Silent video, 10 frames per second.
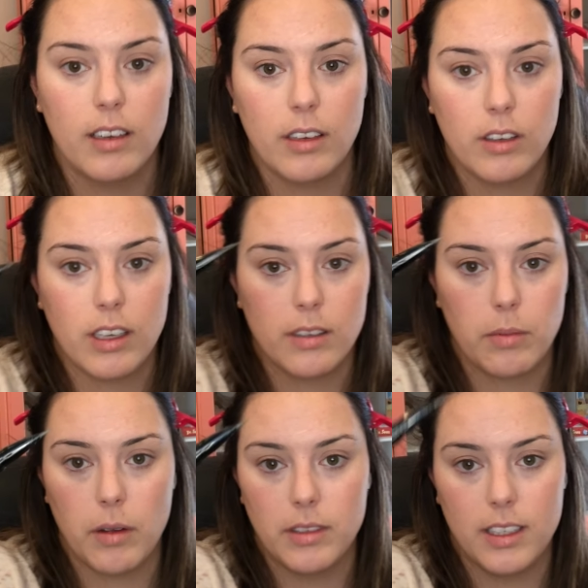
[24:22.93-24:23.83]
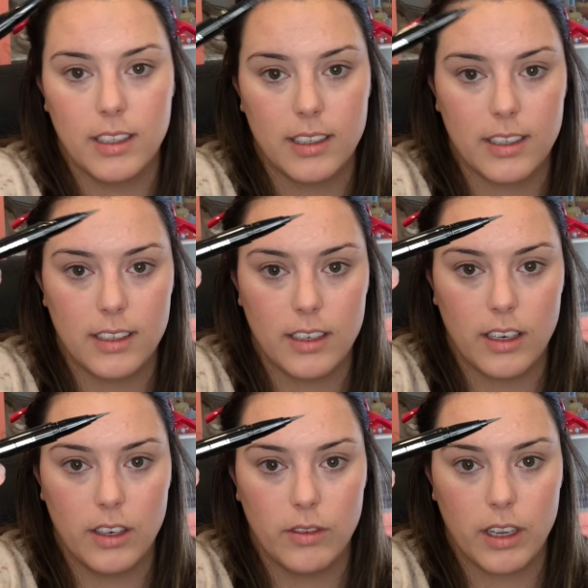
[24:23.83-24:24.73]
You guys have probably seen this. This is
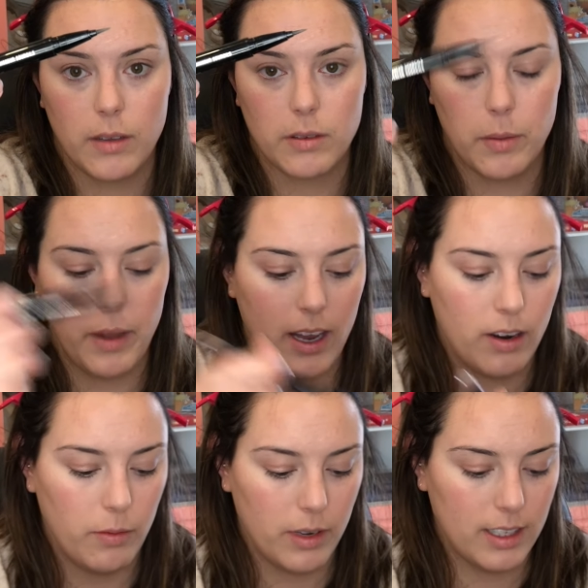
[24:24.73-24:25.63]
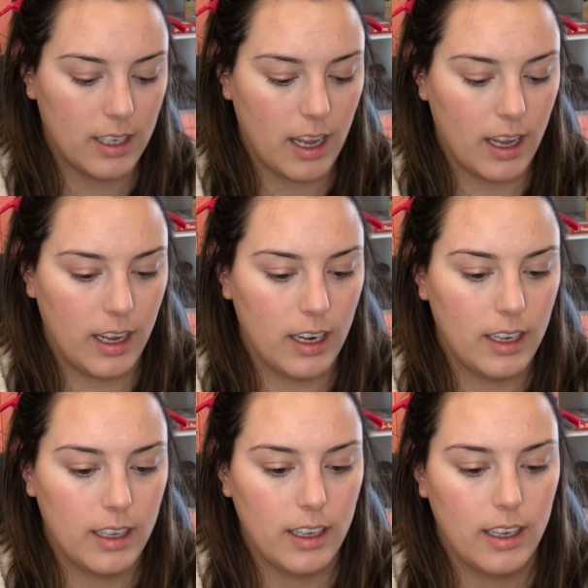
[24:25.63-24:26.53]
not new. It comes with a pen on one side,
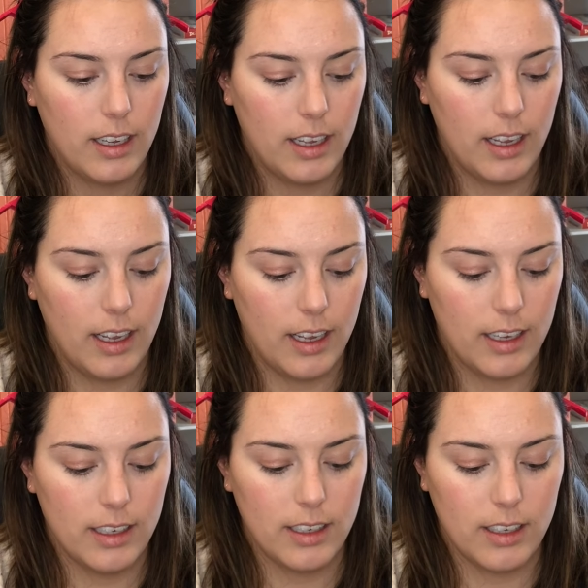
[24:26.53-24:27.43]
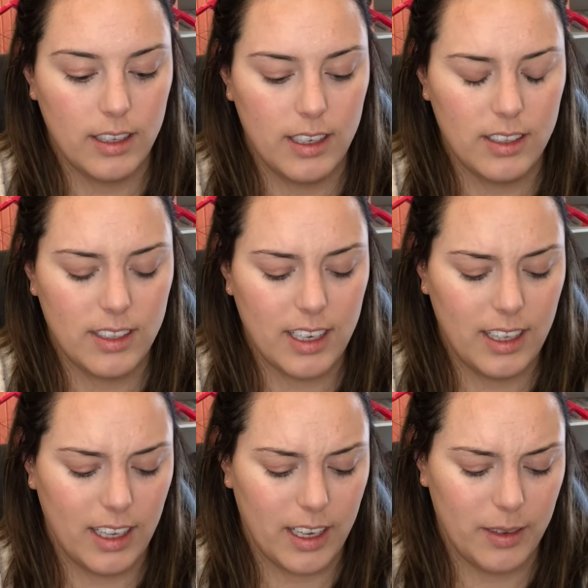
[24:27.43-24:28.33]
and on the other side,
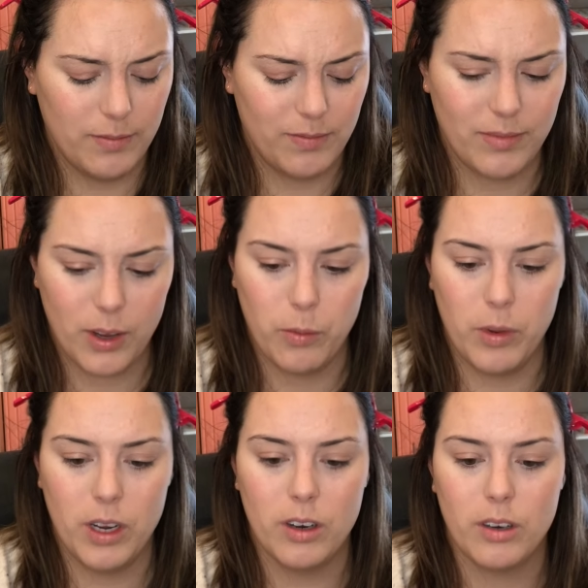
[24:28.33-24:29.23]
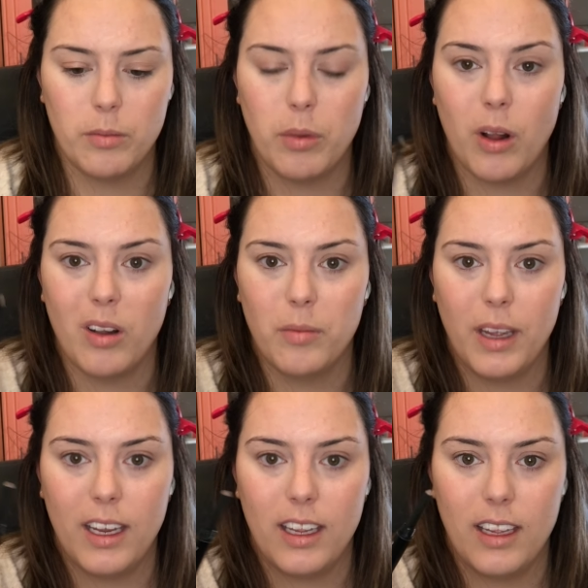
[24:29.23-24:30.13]
like a weird
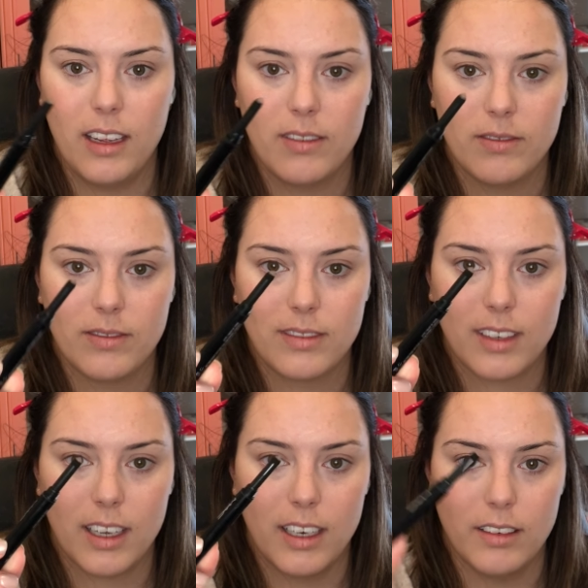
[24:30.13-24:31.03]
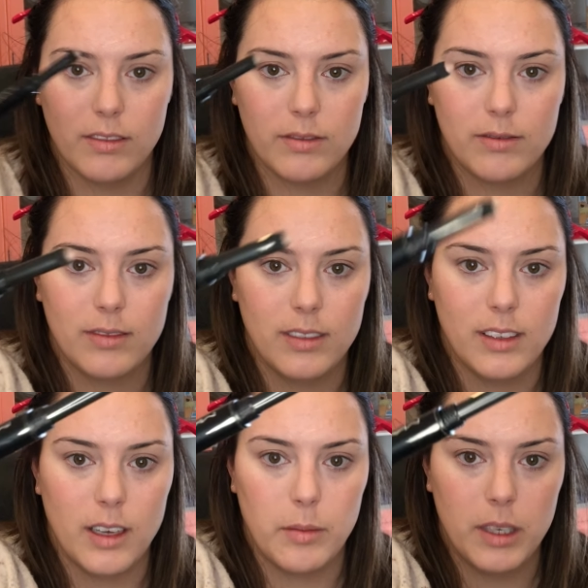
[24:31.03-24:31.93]
pomade-y kind of
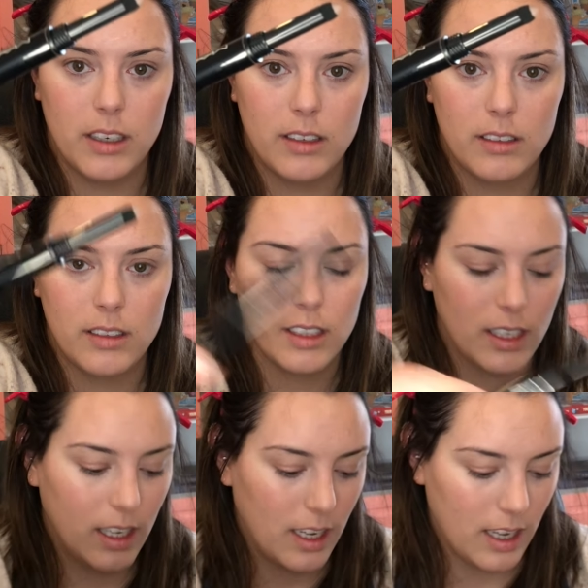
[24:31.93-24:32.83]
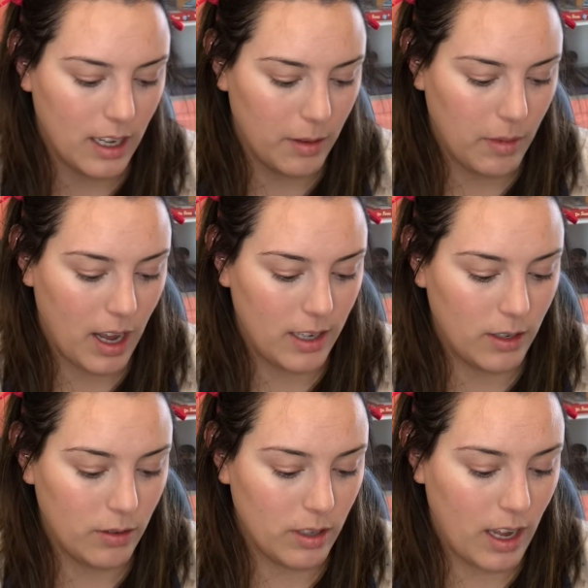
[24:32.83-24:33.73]
nubbin. I
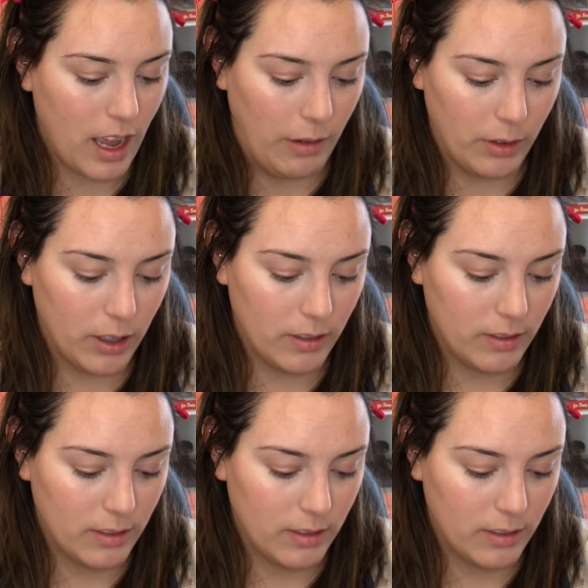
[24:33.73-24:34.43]
don't ever